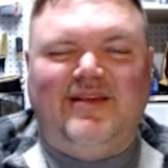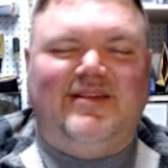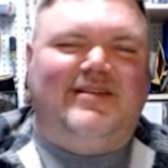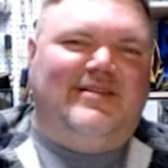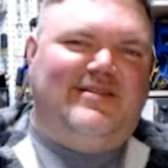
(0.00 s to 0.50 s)

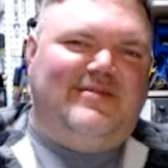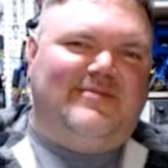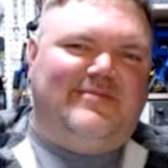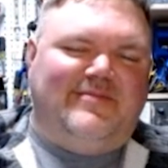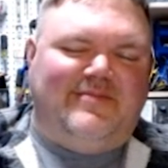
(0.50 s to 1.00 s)

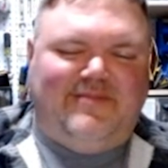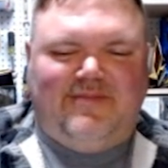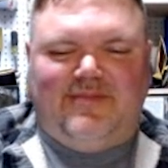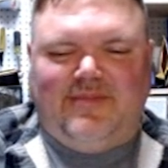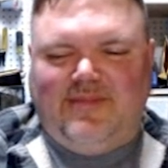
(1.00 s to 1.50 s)

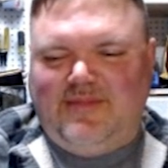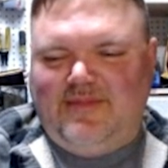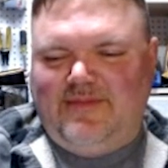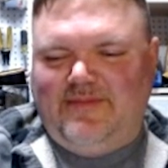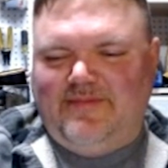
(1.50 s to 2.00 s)

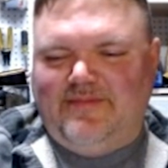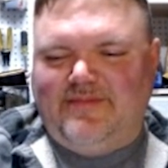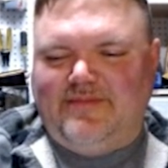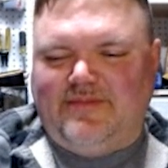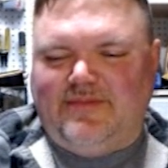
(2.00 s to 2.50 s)

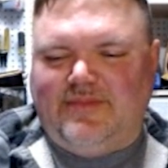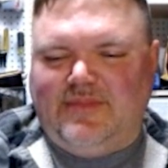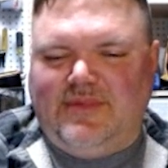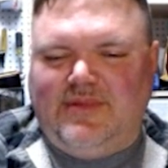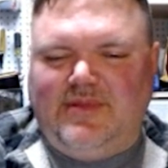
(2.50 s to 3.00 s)

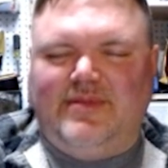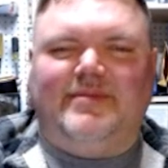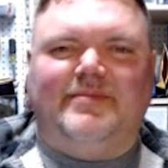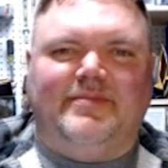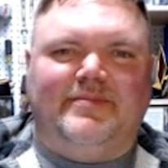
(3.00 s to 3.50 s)

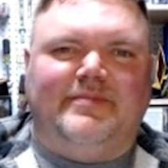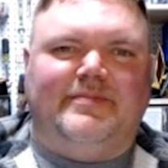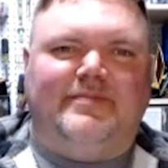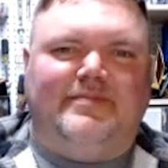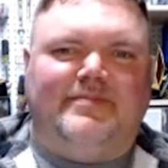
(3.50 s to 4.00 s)

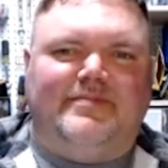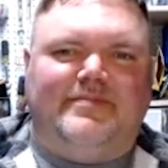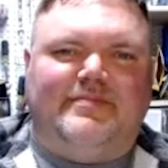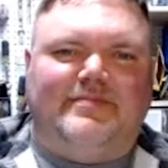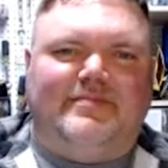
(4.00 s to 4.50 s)

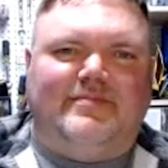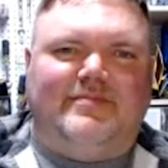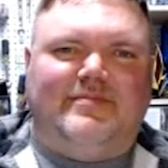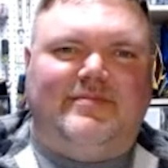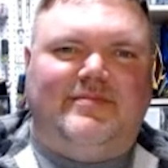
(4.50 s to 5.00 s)

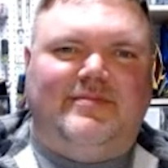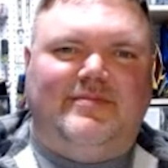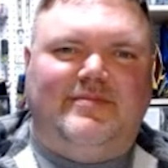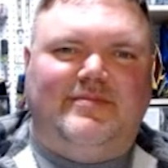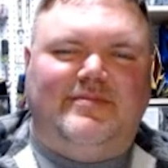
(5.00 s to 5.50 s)

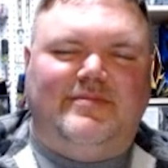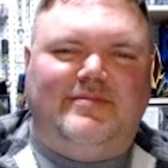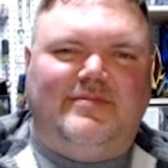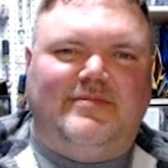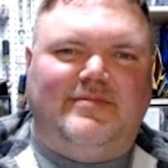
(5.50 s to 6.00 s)

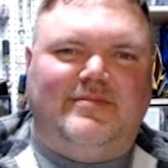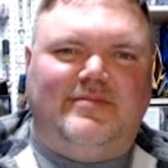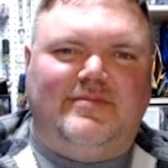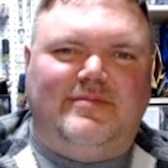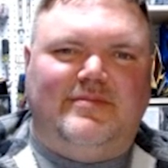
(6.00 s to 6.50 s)

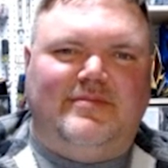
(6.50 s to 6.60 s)
No words are spoken by the person on screen.